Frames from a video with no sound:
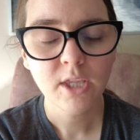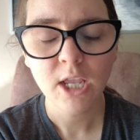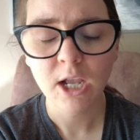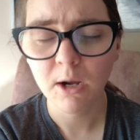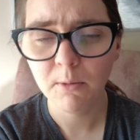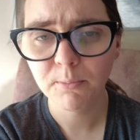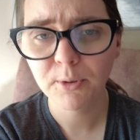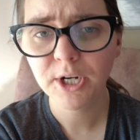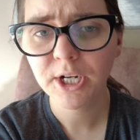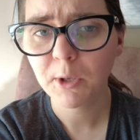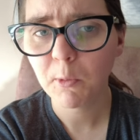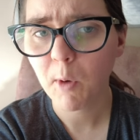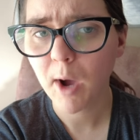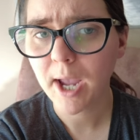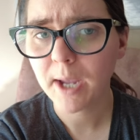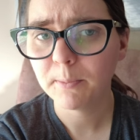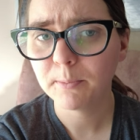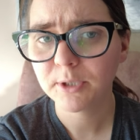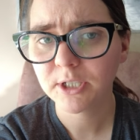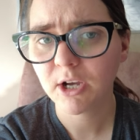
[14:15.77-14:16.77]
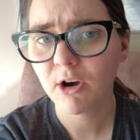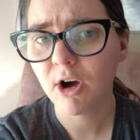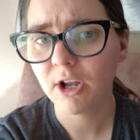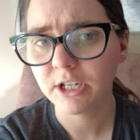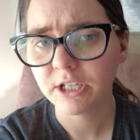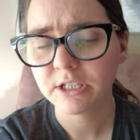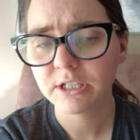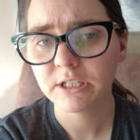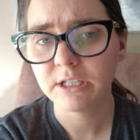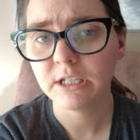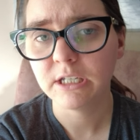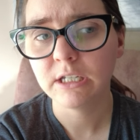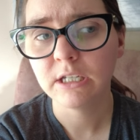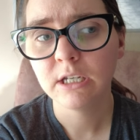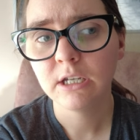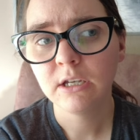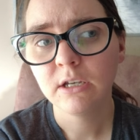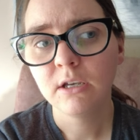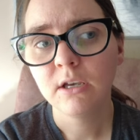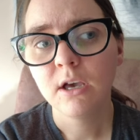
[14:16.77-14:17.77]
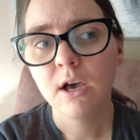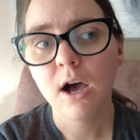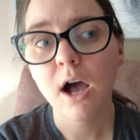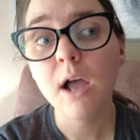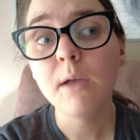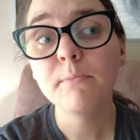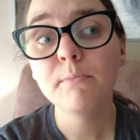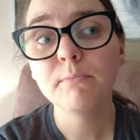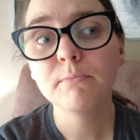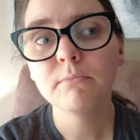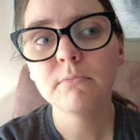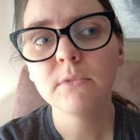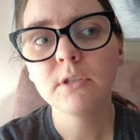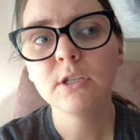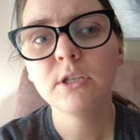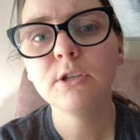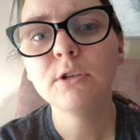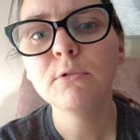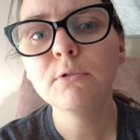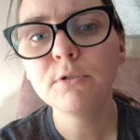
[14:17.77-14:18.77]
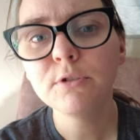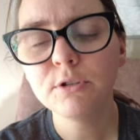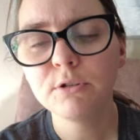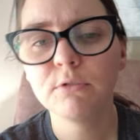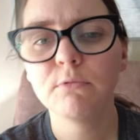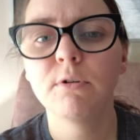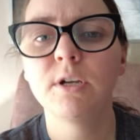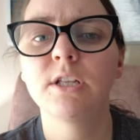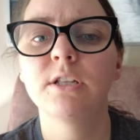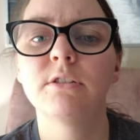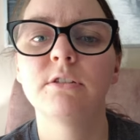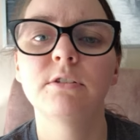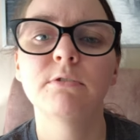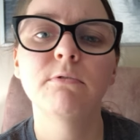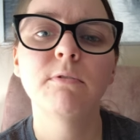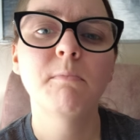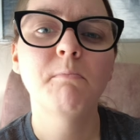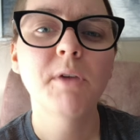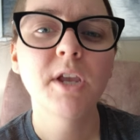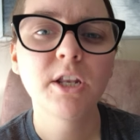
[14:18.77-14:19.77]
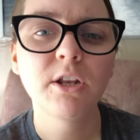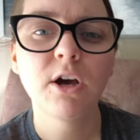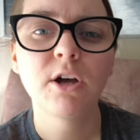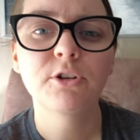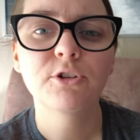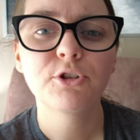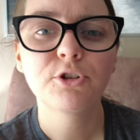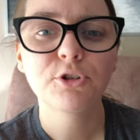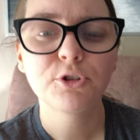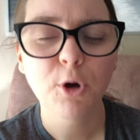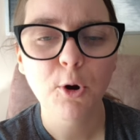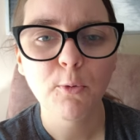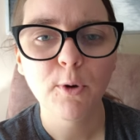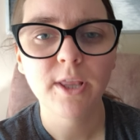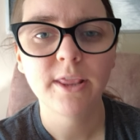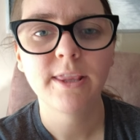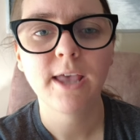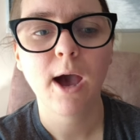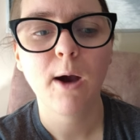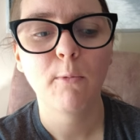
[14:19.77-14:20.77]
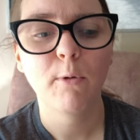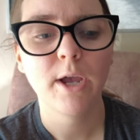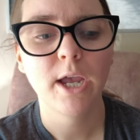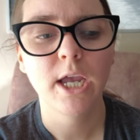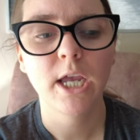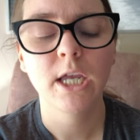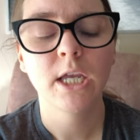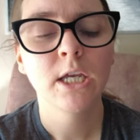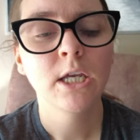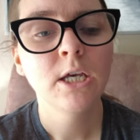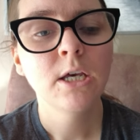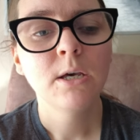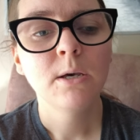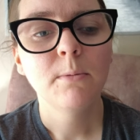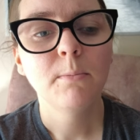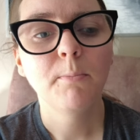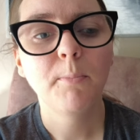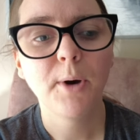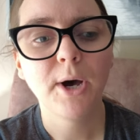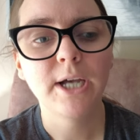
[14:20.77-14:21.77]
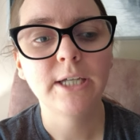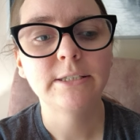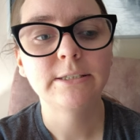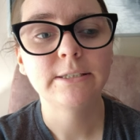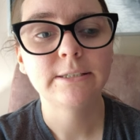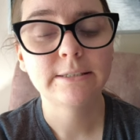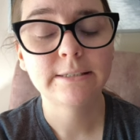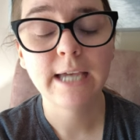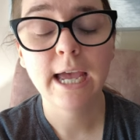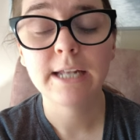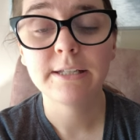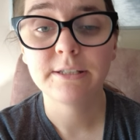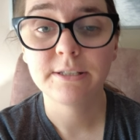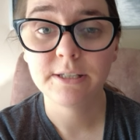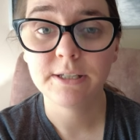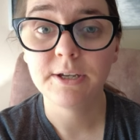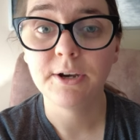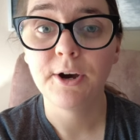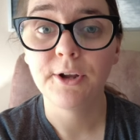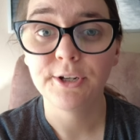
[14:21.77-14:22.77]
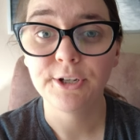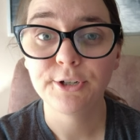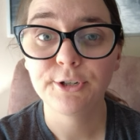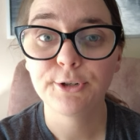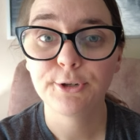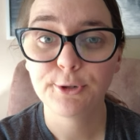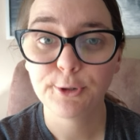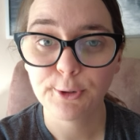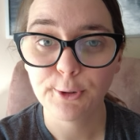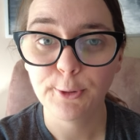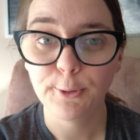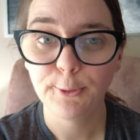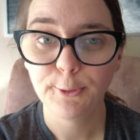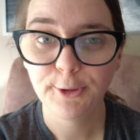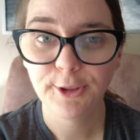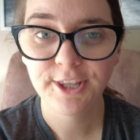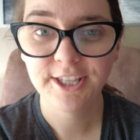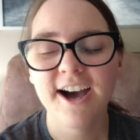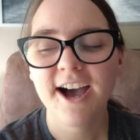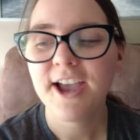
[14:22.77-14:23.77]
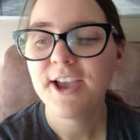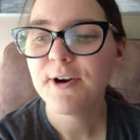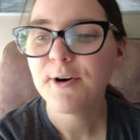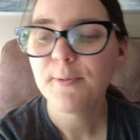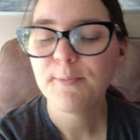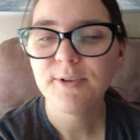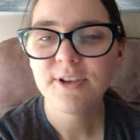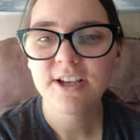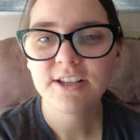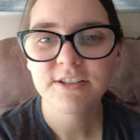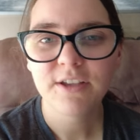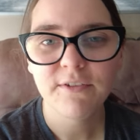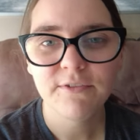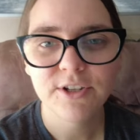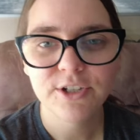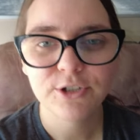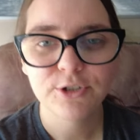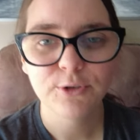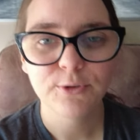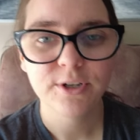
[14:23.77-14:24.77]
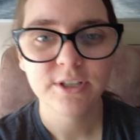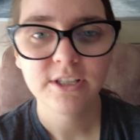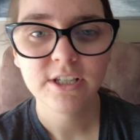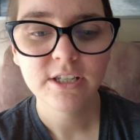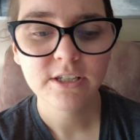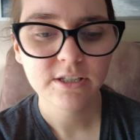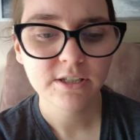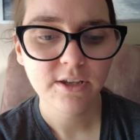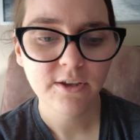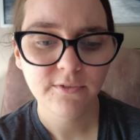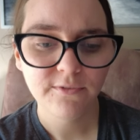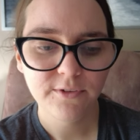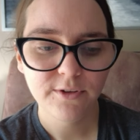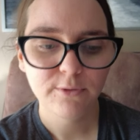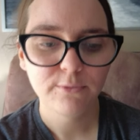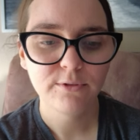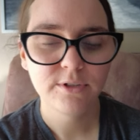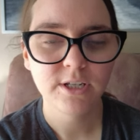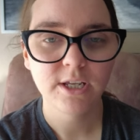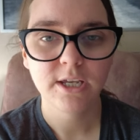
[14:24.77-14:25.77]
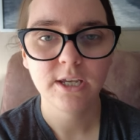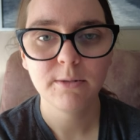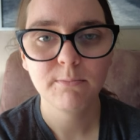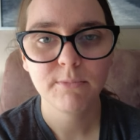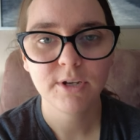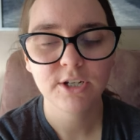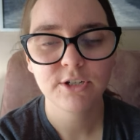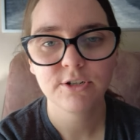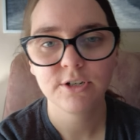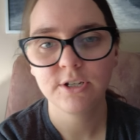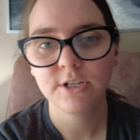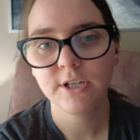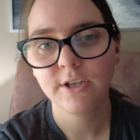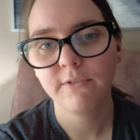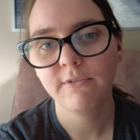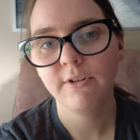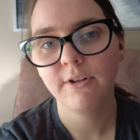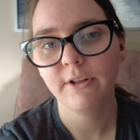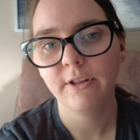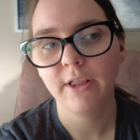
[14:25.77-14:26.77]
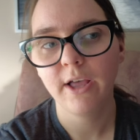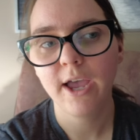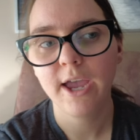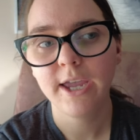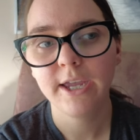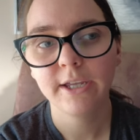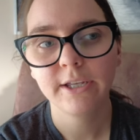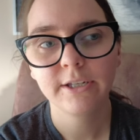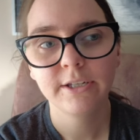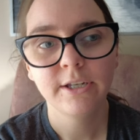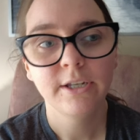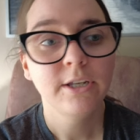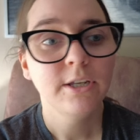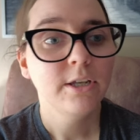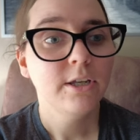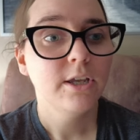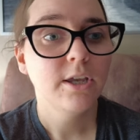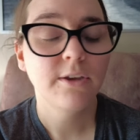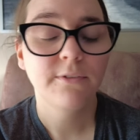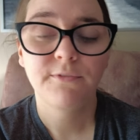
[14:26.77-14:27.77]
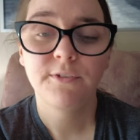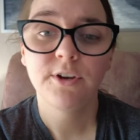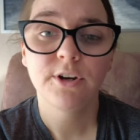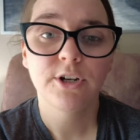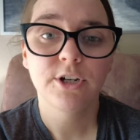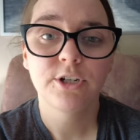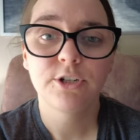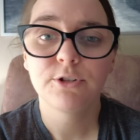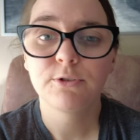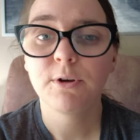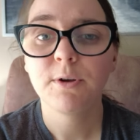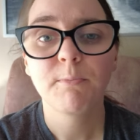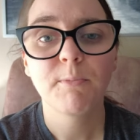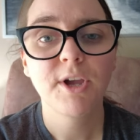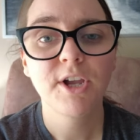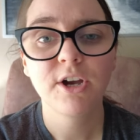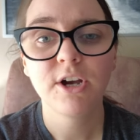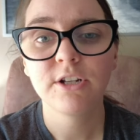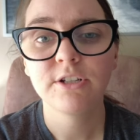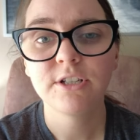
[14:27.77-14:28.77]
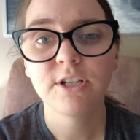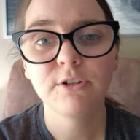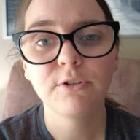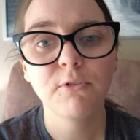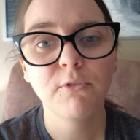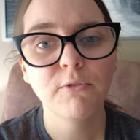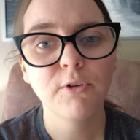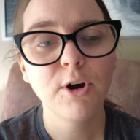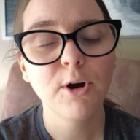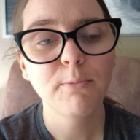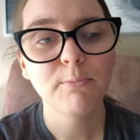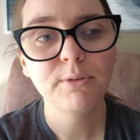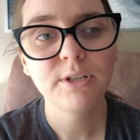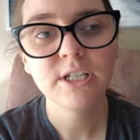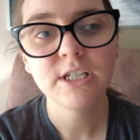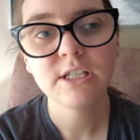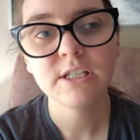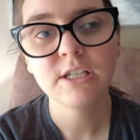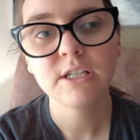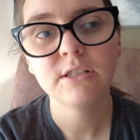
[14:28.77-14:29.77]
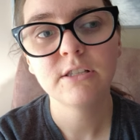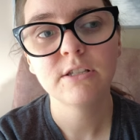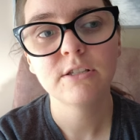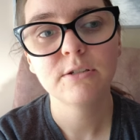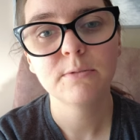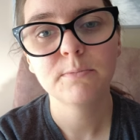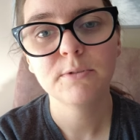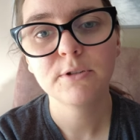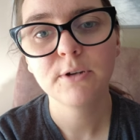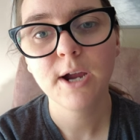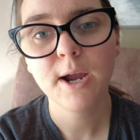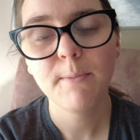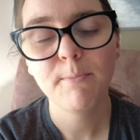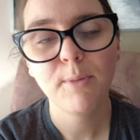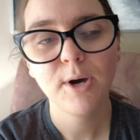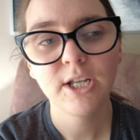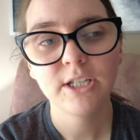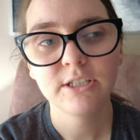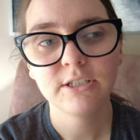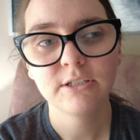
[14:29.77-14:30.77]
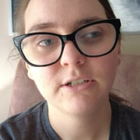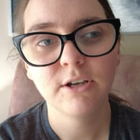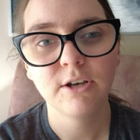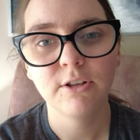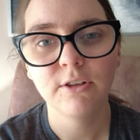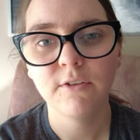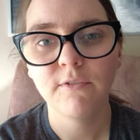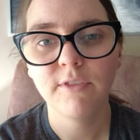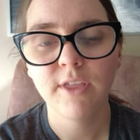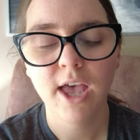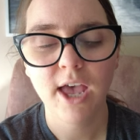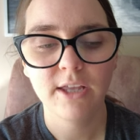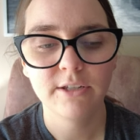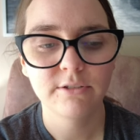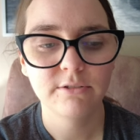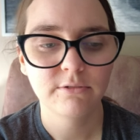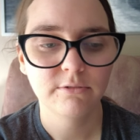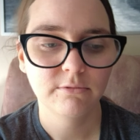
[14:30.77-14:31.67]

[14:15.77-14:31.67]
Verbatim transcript: I'm pretty wiped, honestly. I'm used to it, so it may not show it that way, but that's the honest truth. I hope you guys have enjoyed this. If you did, make sure you give it a like. If you're enjoying my content overall, please hit the subscribe button, all of that